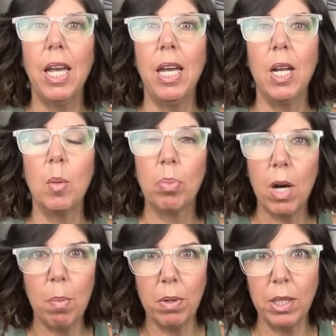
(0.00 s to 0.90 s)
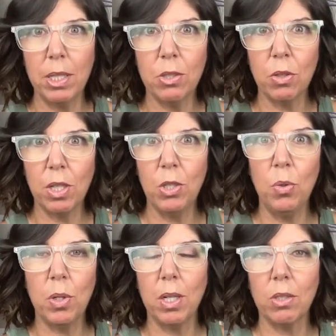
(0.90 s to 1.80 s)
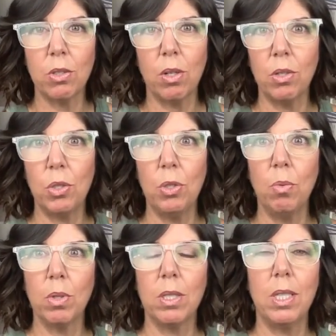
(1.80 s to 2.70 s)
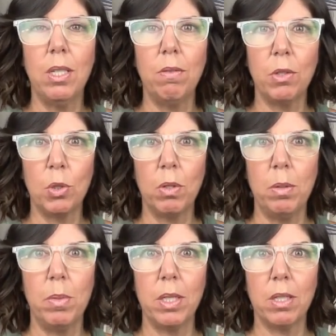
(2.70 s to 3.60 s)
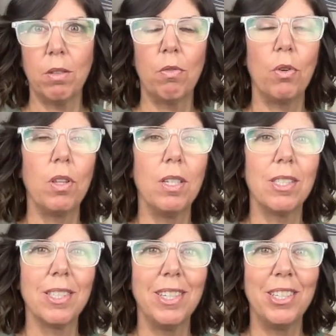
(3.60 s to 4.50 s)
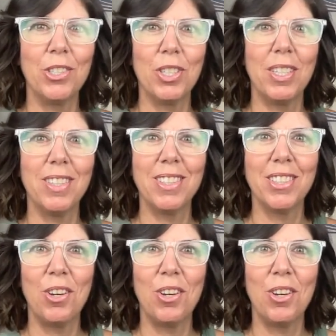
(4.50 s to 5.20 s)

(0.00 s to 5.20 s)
and properly so that you can start to receive treatment for this condition.